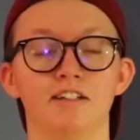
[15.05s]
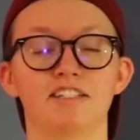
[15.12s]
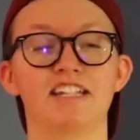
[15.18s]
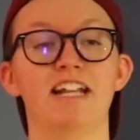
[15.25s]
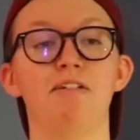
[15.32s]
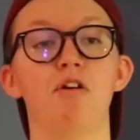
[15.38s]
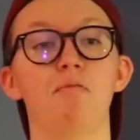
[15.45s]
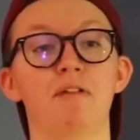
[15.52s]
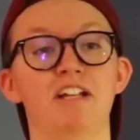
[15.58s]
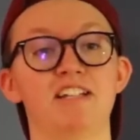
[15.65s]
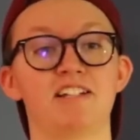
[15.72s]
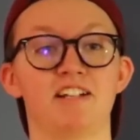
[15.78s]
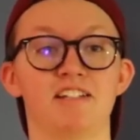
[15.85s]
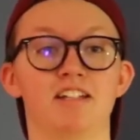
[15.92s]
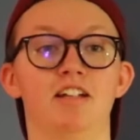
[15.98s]
Today we'll be
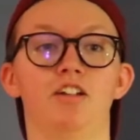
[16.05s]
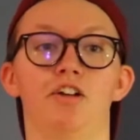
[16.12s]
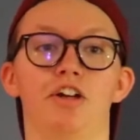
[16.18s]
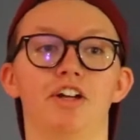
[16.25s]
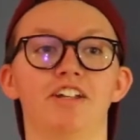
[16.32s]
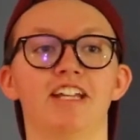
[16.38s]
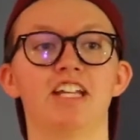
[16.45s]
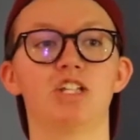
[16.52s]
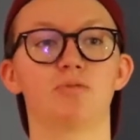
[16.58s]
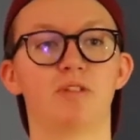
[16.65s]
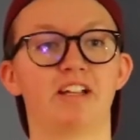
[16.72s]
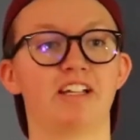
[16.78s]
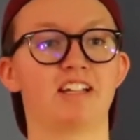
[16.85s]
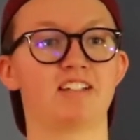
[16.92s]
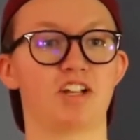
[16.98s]
discussing early
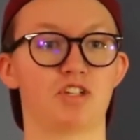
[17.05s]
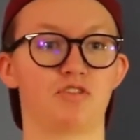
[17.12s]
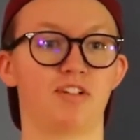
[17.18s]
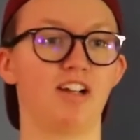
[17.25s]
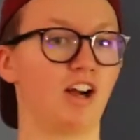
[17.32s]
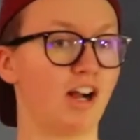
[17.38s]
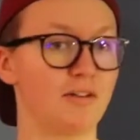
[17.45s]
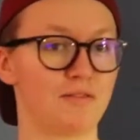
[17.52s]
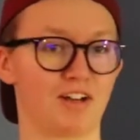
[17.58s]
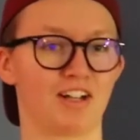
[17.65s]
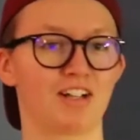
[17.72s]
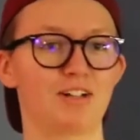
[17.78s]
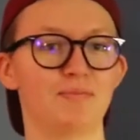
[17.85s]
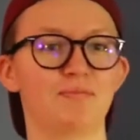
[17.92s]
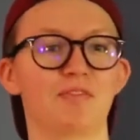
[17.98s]
20th century
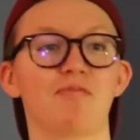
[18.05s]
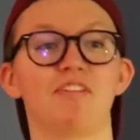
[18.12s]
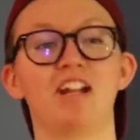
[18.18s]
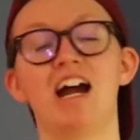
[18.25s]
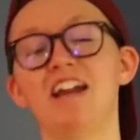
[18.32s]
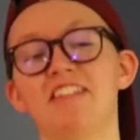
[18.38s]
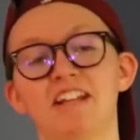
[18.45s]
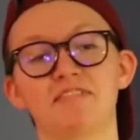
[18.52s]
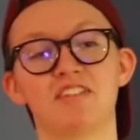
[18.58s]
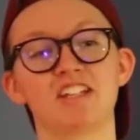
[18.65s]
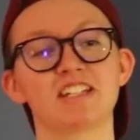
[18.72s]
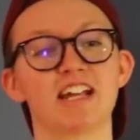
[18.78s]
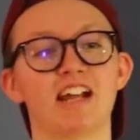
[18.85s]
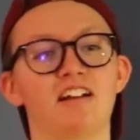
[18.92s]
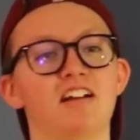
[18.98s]
artwork. When I think of
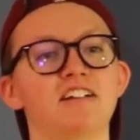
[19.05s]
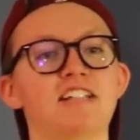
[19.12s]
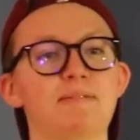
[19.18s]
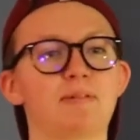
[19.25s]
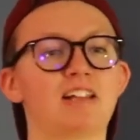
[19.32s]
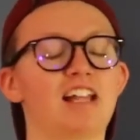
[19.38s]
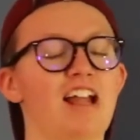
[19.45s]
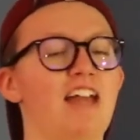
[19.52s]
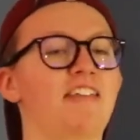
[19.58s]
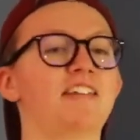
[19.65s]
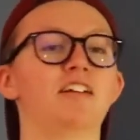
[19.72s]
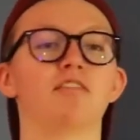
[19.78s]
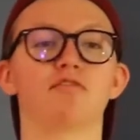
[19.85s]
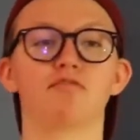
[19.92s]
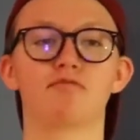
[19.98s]
this era, typically I think
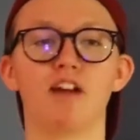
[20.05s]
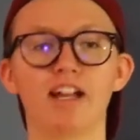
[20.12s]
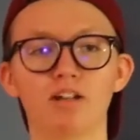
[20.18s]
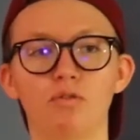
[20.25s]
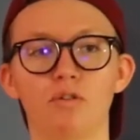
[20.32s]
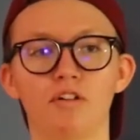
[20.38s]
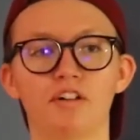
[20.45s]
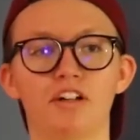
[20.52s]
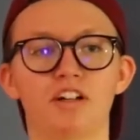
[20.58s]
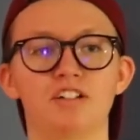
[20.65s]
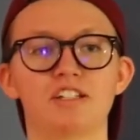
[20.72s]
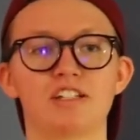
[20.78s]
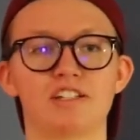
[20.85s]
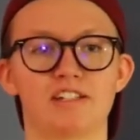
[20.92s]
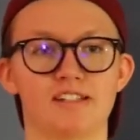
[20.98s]
of right
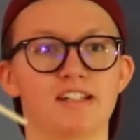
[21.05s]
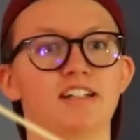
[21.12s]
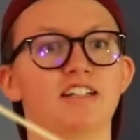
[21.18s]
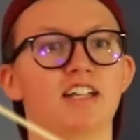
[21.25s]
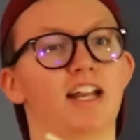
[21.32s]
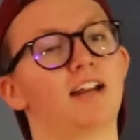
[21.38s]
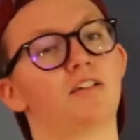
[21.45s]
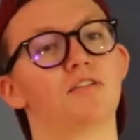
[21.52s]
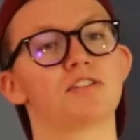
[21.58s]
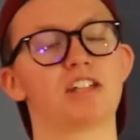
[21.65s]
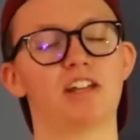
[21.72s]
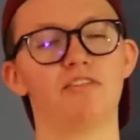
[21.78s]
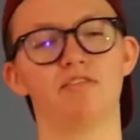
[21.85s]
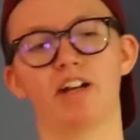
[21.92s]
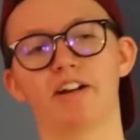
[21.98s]
corners, slanted angles,
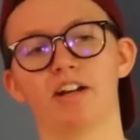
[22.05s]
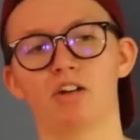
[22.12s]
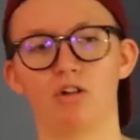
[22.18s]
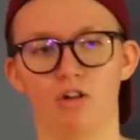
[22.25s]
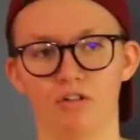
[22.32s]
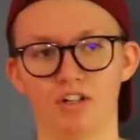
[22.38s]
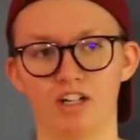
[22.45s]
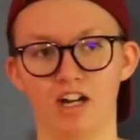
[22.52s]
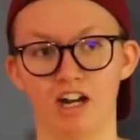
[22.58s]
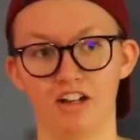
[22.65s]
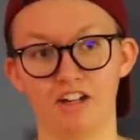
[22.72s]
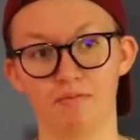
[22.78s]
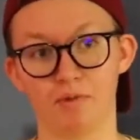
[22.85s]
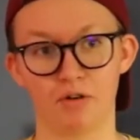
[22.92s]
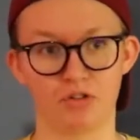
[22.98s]
and very cold,
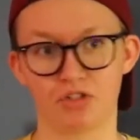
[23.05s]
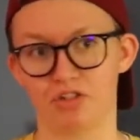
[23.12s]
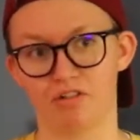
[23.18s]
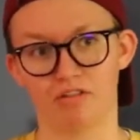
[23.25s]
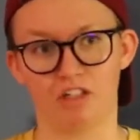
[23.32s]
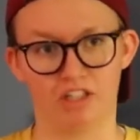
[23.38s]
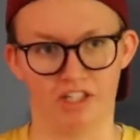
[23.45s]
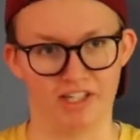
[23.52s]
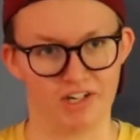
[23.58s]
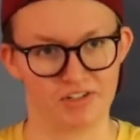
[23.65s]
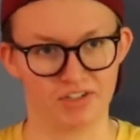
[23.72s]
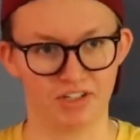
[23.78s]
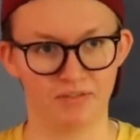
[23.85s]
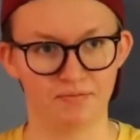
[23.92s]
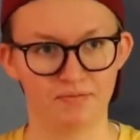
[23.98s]
unemotional
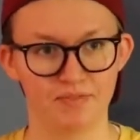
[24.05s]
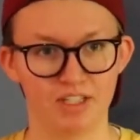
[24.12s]
architecture.